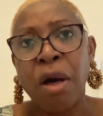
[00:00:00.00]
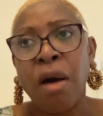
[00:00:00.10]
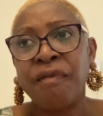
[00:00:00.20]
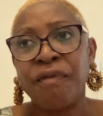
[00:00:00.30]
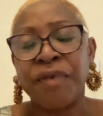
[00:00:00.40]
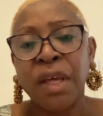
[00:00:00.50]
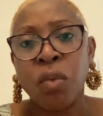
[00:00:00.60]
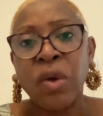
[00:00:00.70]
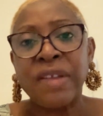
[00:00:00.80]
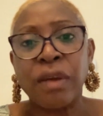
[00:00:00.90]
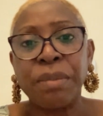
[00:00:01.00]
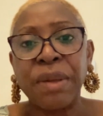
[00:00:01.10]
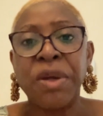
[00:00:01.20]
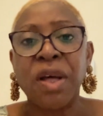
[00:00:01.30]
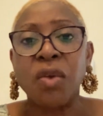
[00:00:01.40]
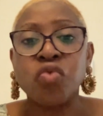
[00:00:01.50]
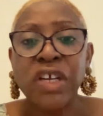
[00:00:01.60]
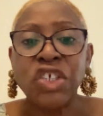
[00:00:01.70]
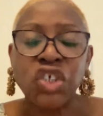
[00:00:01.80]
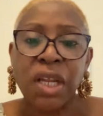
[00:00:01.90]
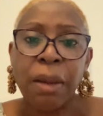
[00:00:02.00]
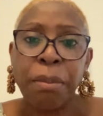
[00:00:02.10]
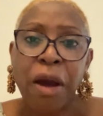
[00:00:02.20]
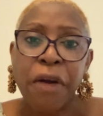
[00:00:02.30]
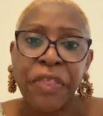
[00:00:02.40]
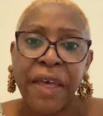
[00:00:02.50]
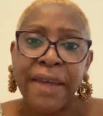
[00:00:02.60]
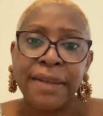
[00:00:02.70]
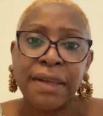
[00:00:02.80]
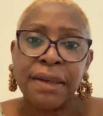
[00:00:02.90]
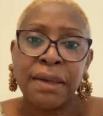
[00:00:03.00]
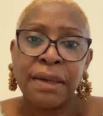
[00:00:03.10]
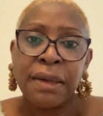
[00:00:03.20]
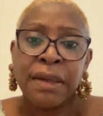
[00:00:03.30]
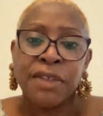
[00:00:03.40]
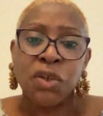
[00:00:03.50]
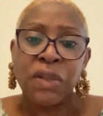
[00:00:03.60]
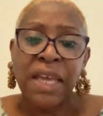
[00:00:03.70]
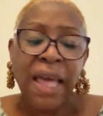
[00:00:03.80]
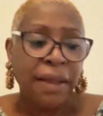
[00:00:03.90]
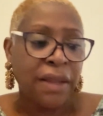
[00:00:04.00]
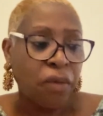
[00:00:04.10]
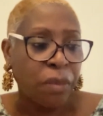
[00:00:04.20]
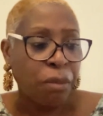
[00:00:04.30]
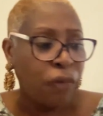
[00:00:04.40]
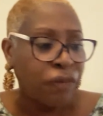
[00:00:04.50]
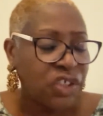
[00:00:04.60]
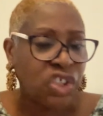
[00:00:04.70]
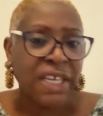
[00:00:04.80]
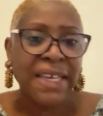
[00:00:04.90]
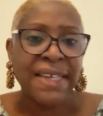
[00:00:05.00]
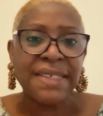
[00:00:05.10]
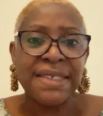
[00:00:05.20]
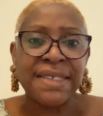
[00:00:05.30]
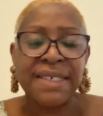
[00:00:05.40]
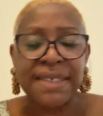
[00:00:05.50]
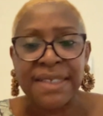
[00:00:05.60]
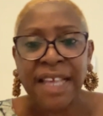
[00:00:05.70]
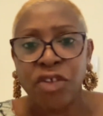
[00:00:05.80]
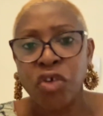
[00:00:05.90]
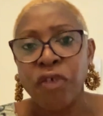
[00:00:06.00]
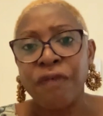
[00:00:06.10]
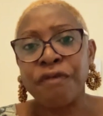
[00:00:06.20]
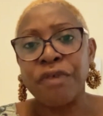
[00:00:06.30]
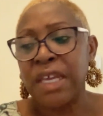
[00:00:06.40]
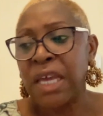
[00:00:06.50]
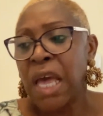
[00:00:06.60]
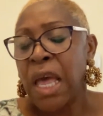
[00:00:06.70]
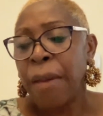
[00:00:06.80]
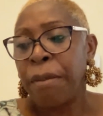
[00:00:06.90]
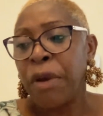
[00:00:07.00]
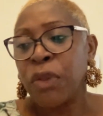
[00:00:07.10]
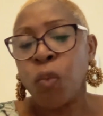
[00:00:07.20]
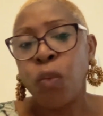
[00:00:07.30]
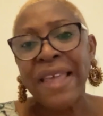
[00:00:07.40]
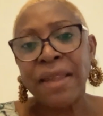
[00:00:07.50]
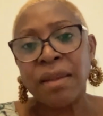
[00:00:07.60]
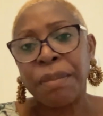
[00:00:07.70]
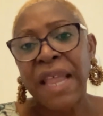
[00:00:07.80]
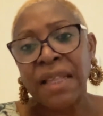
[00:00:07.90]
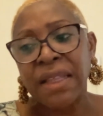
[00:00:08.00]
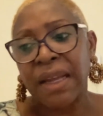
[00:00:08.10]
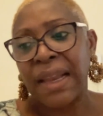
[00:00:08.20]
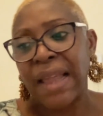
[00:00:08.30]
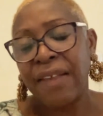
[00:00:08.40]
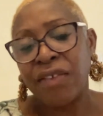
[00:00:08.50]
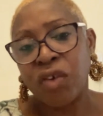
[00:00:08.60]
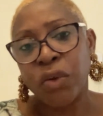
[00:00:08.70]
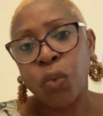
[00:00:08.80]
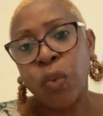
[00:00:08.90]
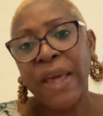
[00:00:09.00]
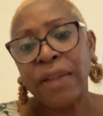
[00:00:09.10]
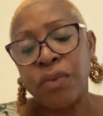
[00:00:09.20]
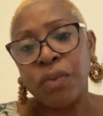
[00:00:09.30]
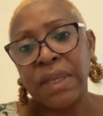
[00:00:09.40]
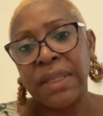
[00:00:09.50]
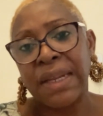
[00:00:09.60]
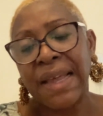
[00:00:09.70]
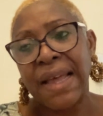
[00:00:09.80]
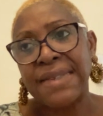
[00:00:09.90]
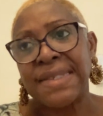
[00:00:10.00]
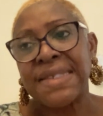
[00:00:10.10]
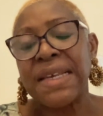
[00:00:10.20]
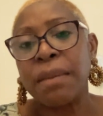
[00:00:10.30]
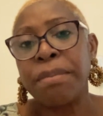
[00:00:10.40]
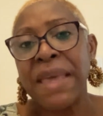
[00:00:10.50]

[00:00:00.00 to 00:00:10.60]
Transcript: of what some people call racial apartheid. So they removed the chains, they said you're free, but the white planter class or the white ruling class still